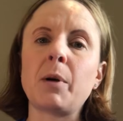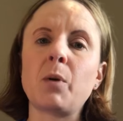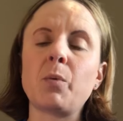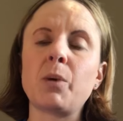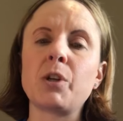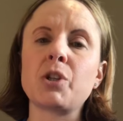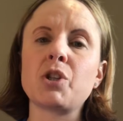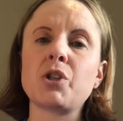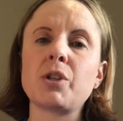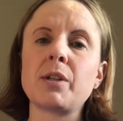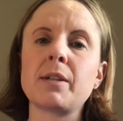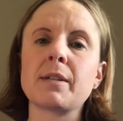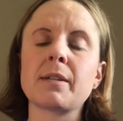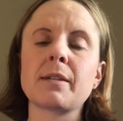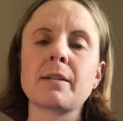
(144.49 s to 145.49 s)
which
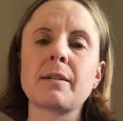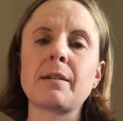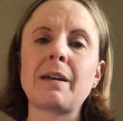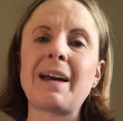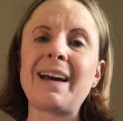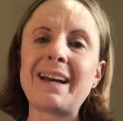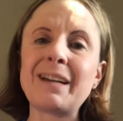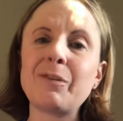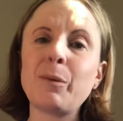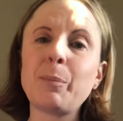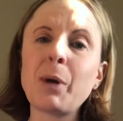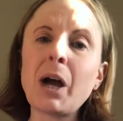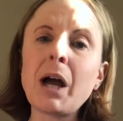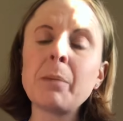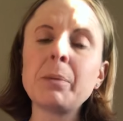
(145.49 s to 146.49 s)
is kind of a
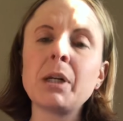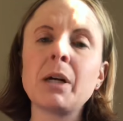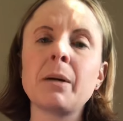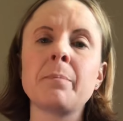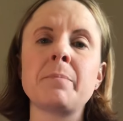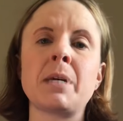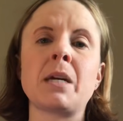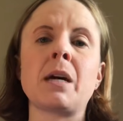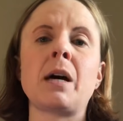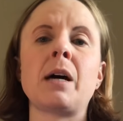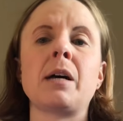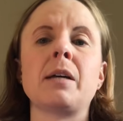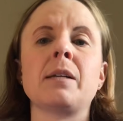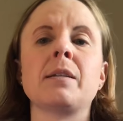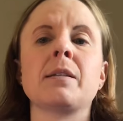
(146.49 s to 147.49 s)
problem
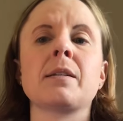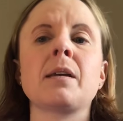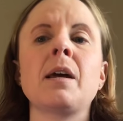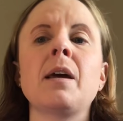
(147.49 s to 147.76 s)
because